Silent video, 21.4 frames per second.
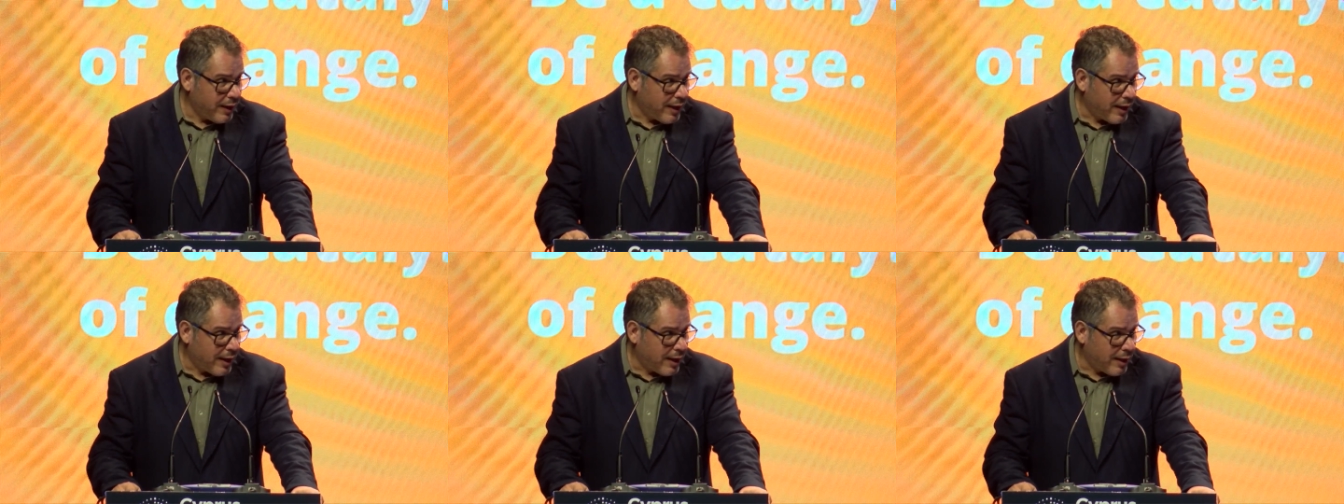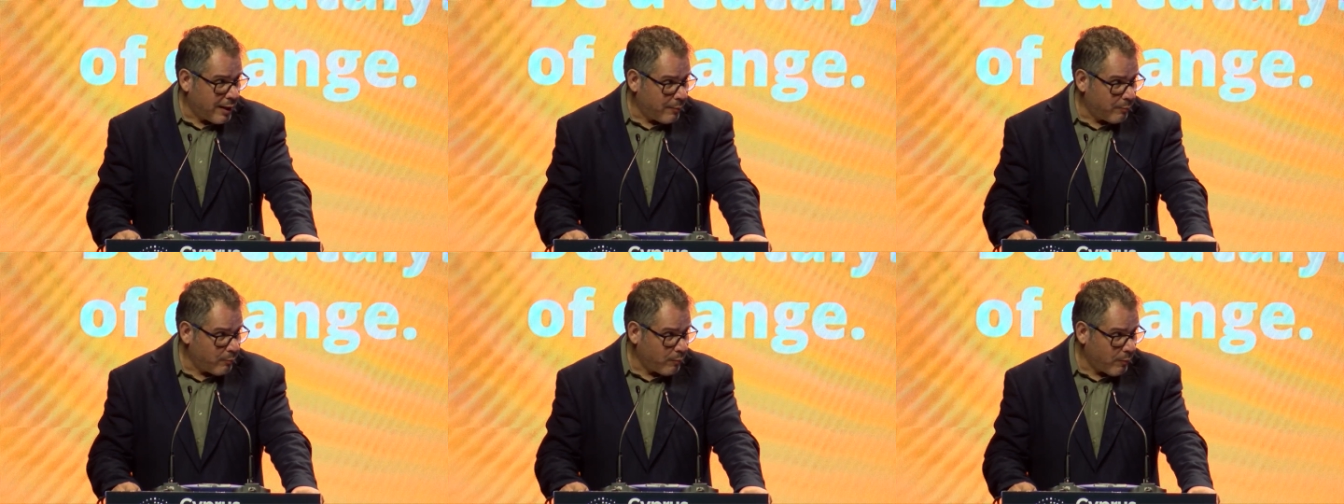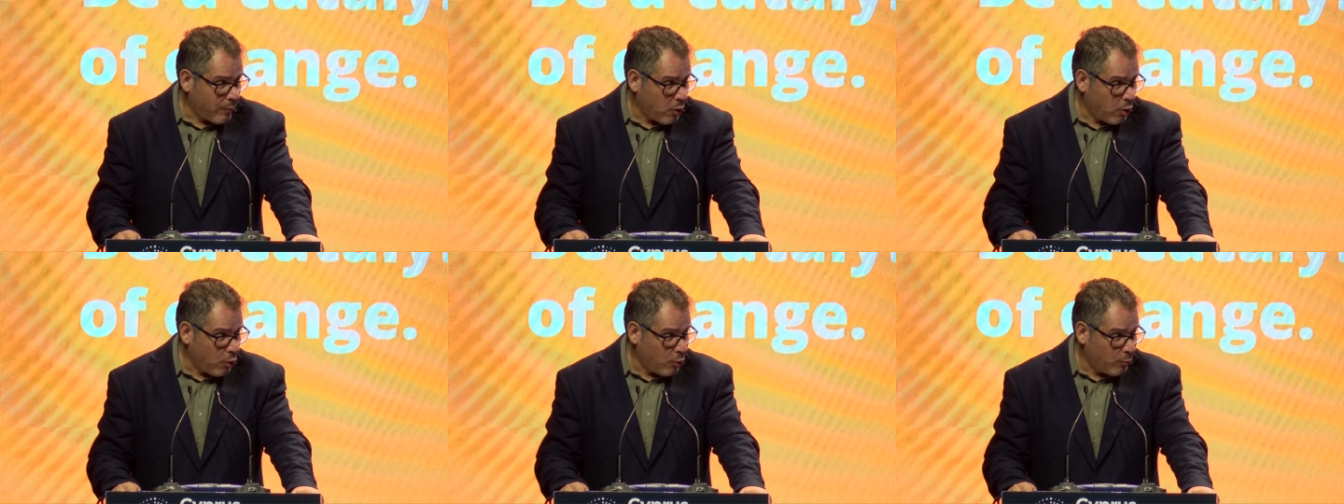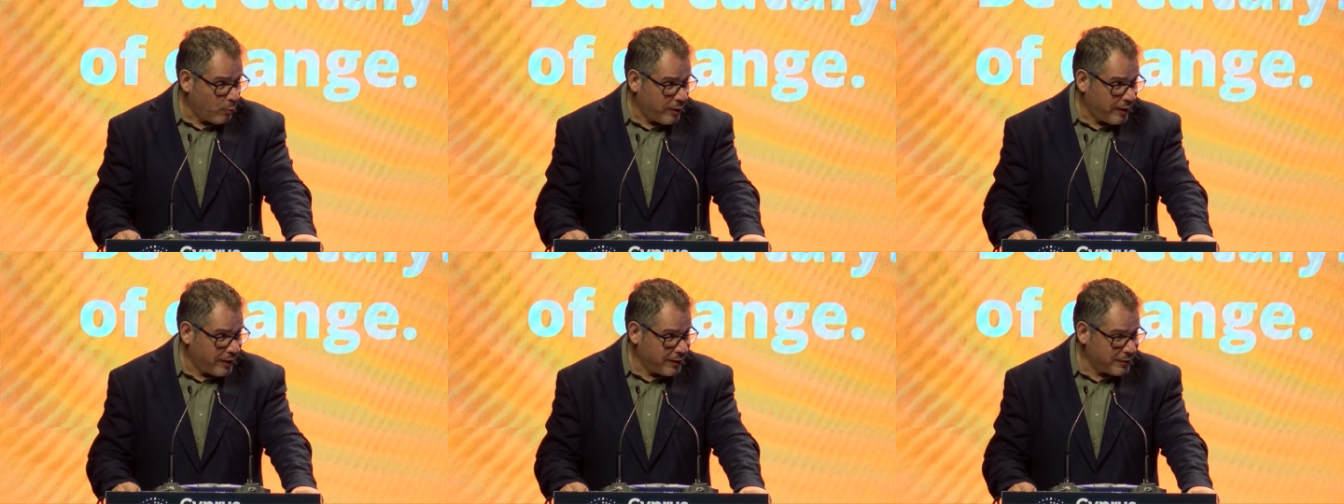I'm
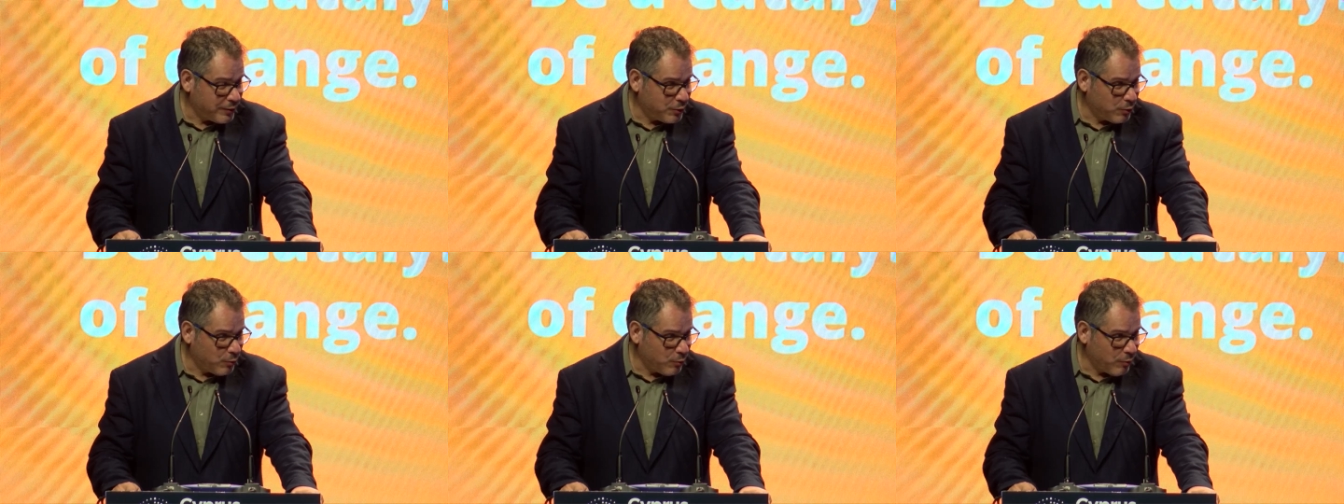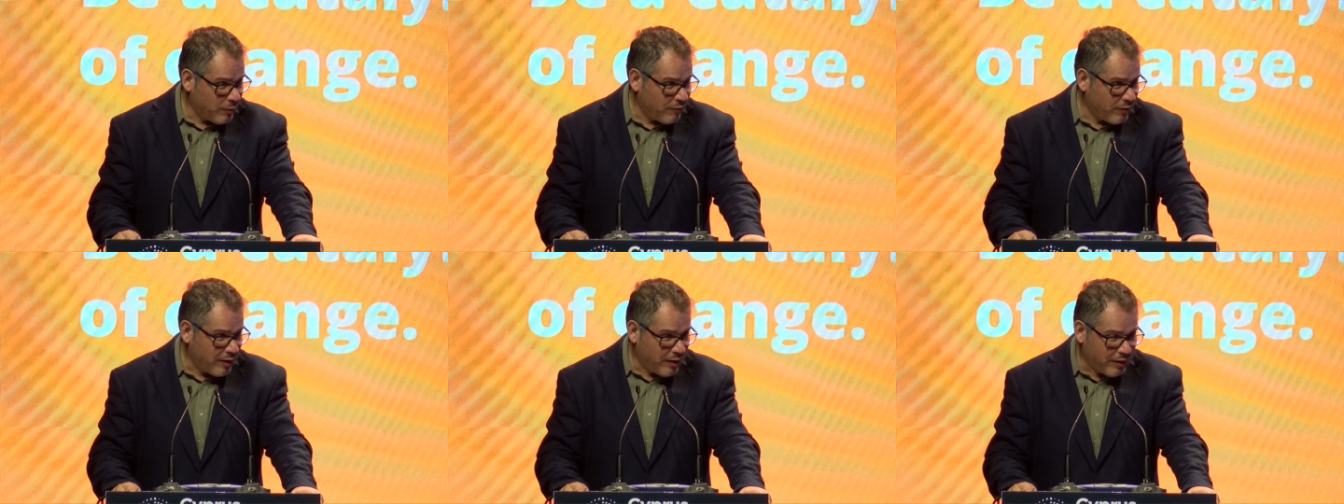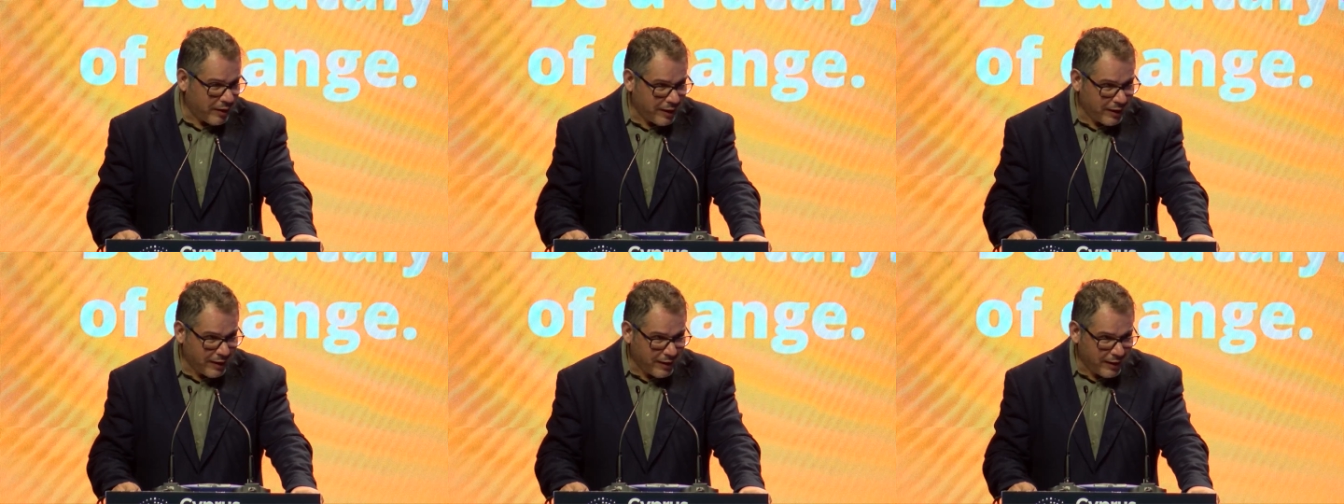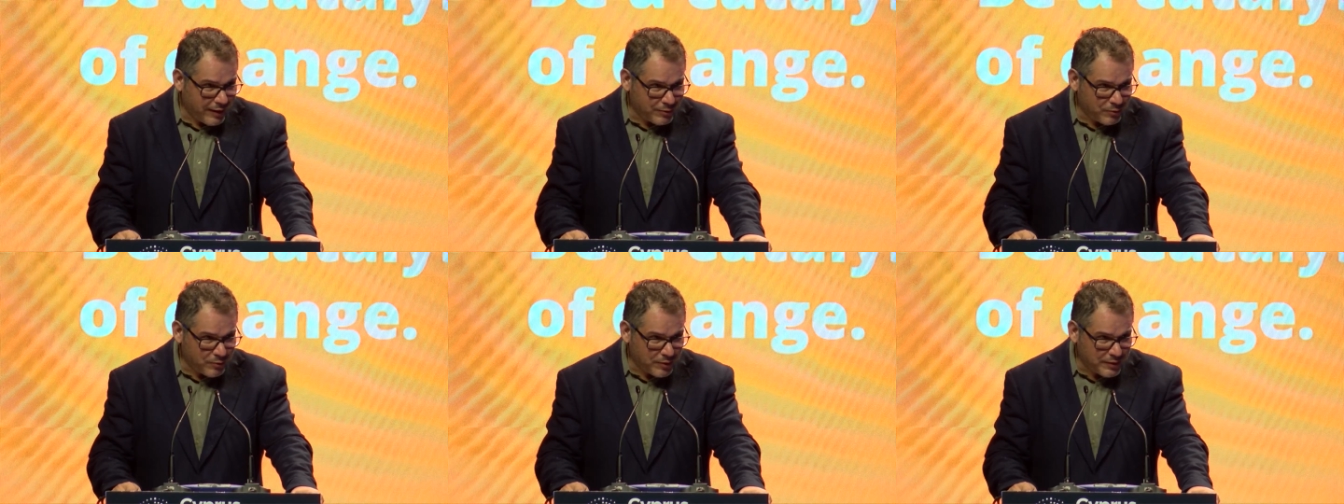hoping to a very
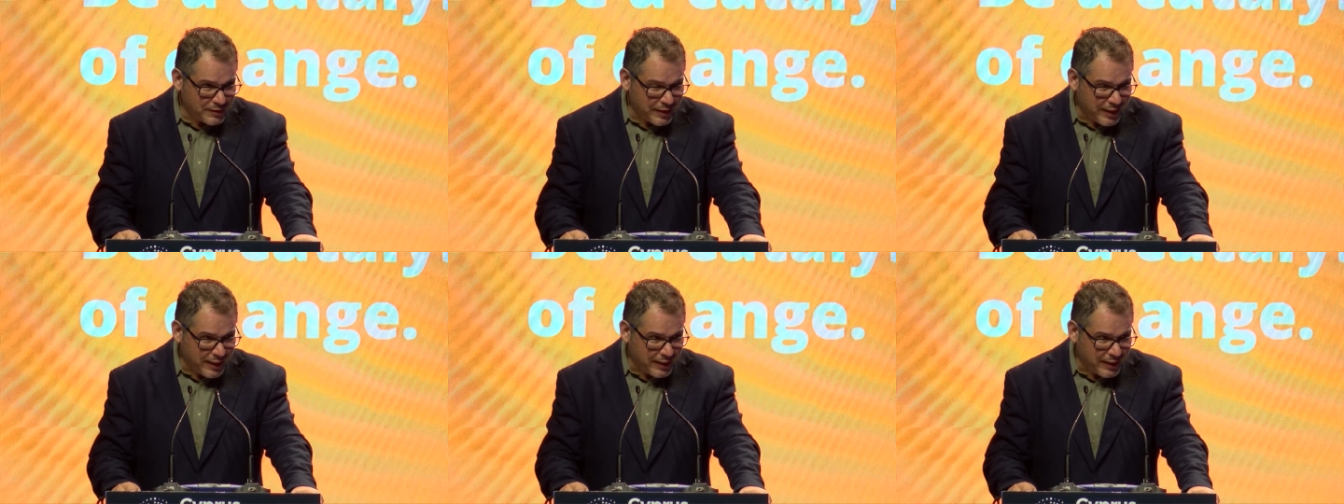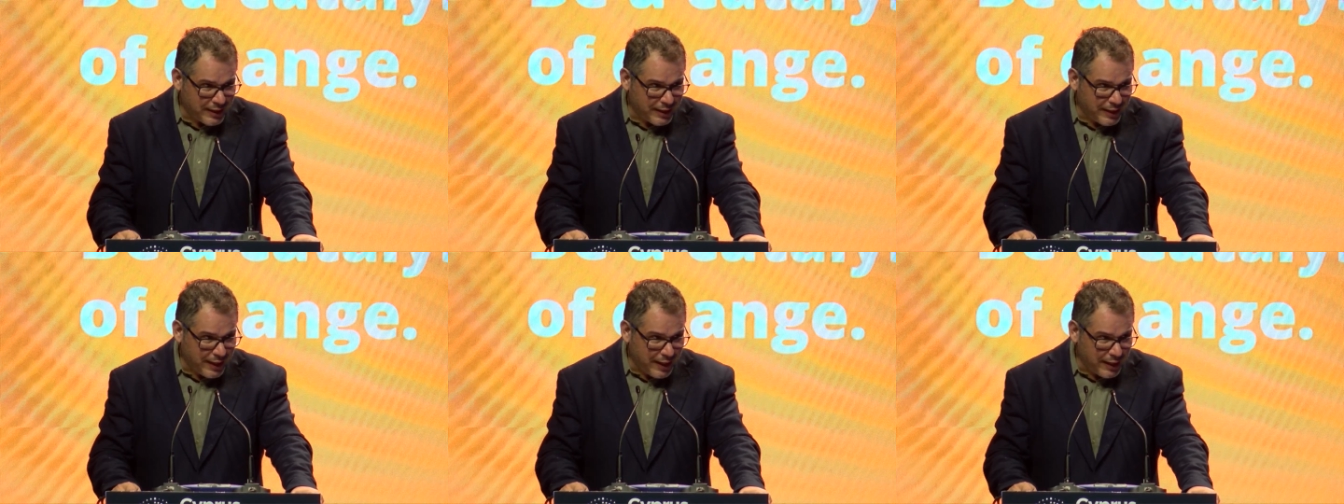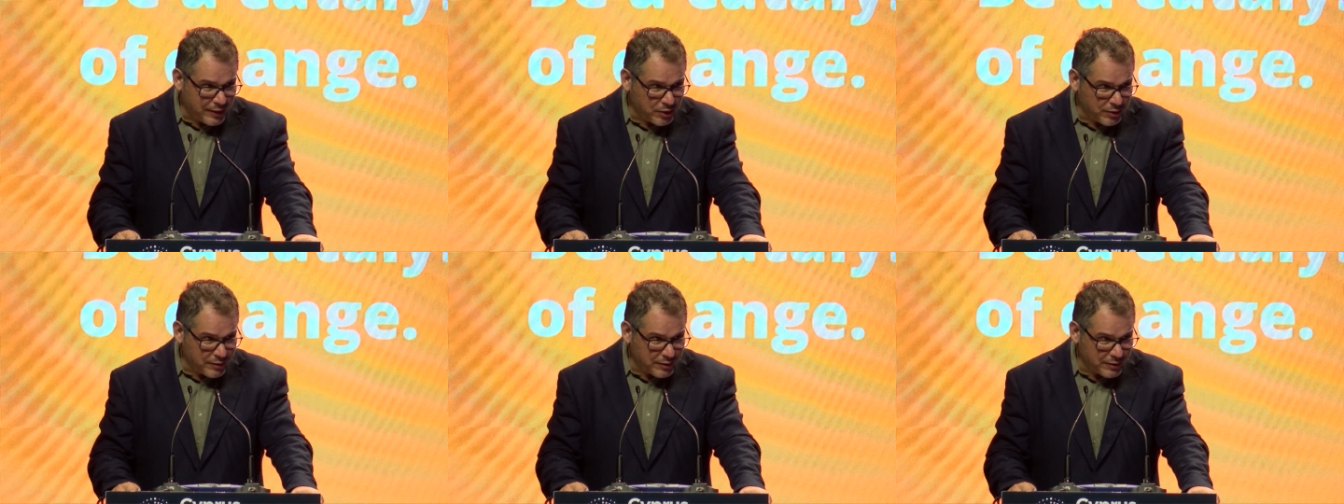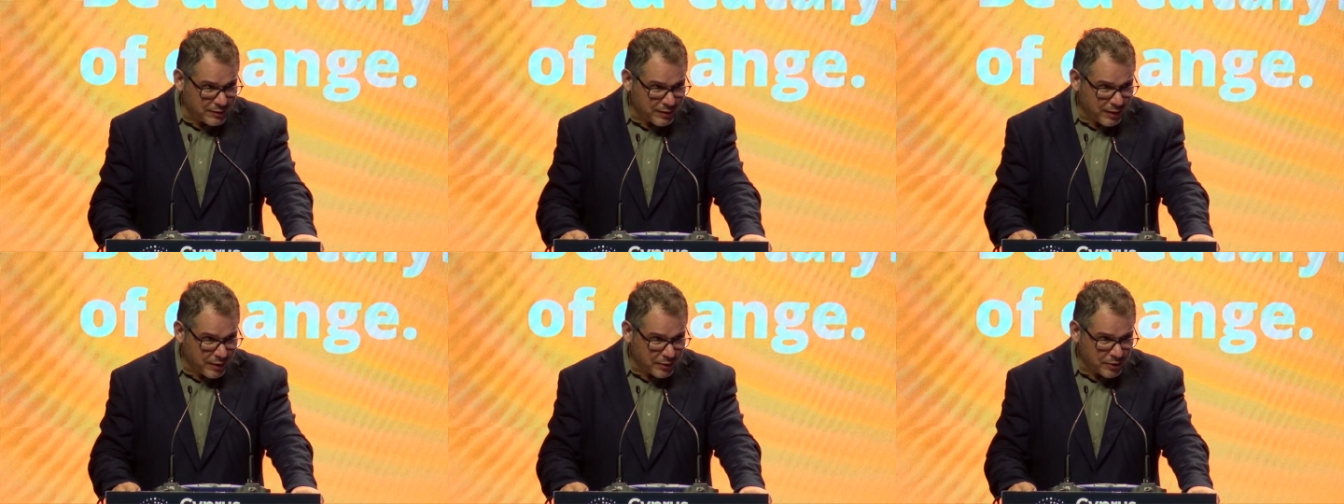interesting and engaging
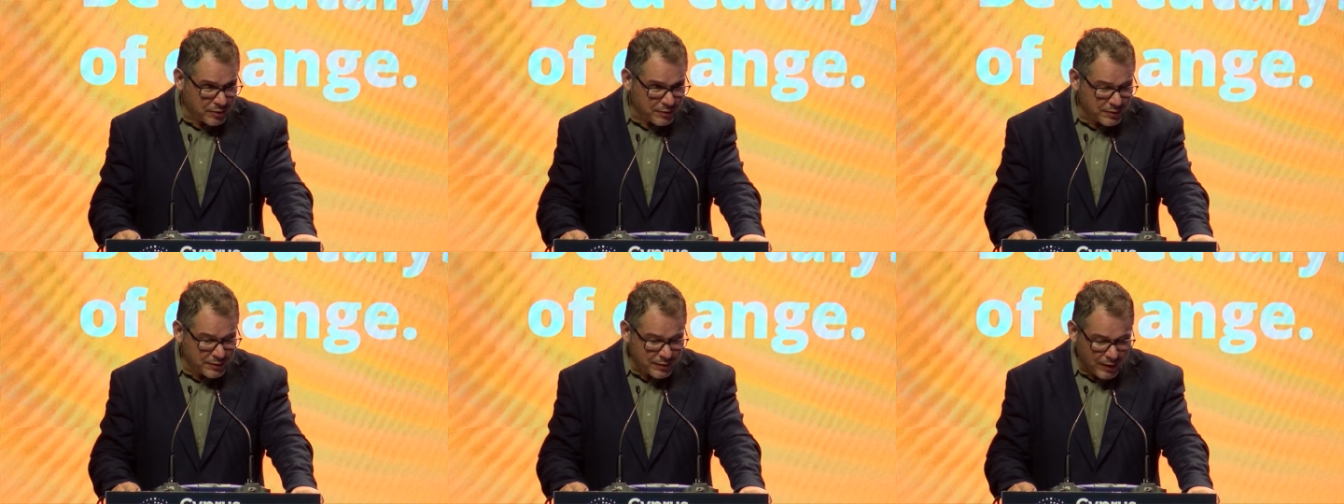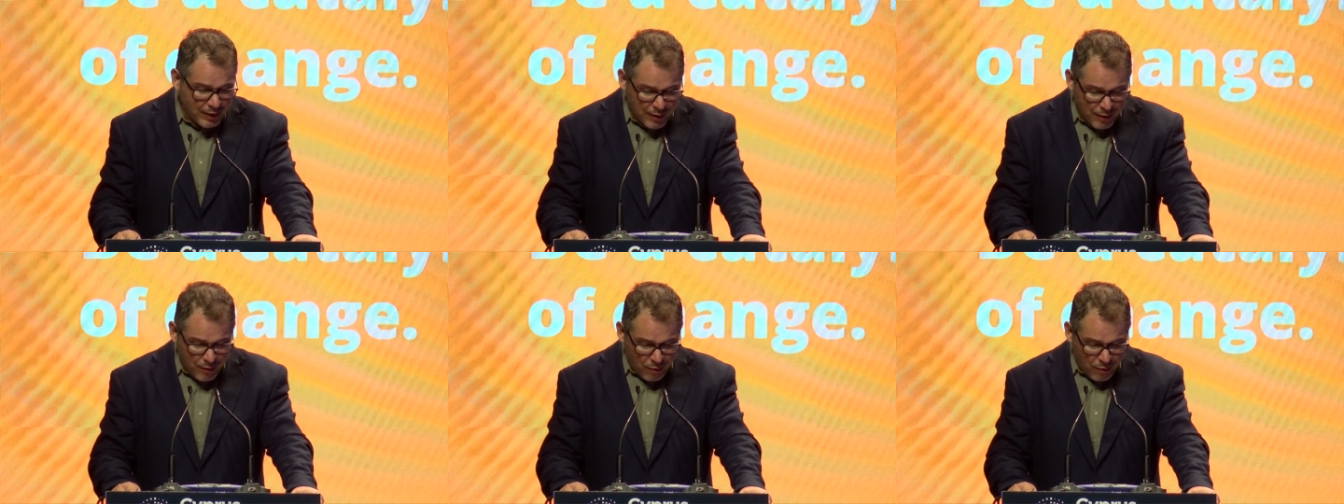discussions